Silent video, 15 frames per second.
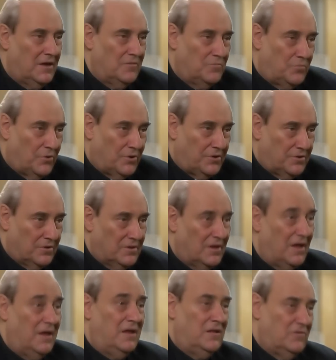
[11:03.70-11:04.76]

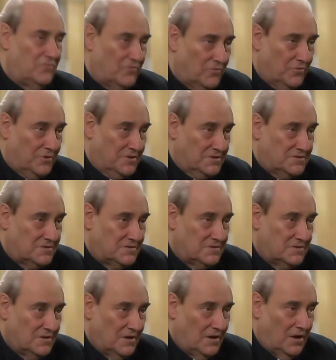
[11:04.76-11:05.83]
important
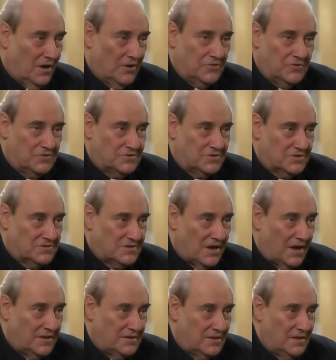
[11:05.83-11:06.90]
influence on the
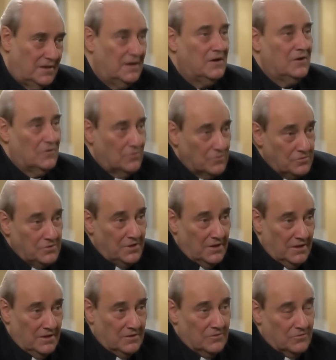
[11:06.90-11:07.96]
society who
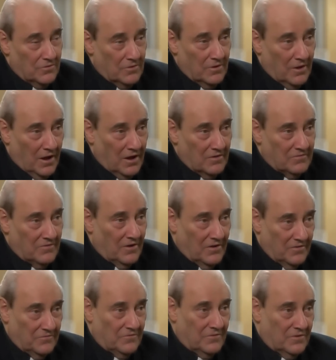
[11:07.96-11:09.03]
need the love
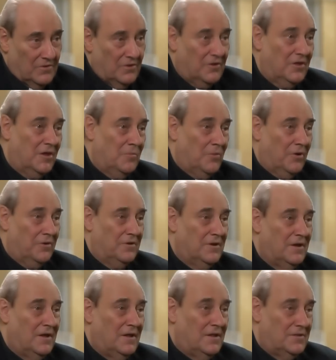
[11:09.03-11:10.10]
of the neighbor.
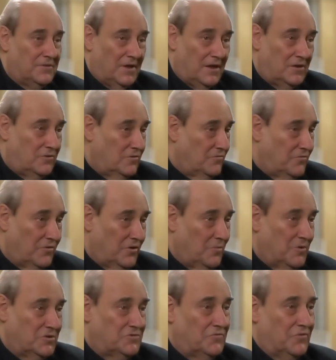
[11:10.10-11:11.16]
Thank you very
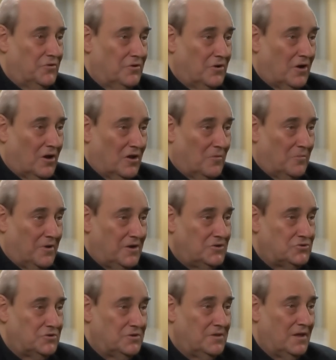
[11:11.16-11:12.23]
much for your
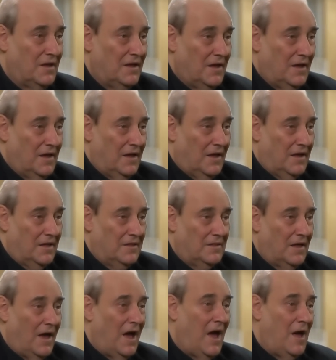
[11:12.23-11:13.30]
collaboration,
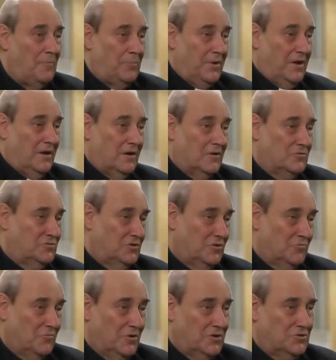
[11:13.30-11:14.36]
and happy
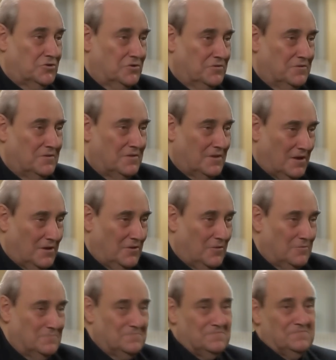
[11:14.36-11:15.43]
continuation. Thank you.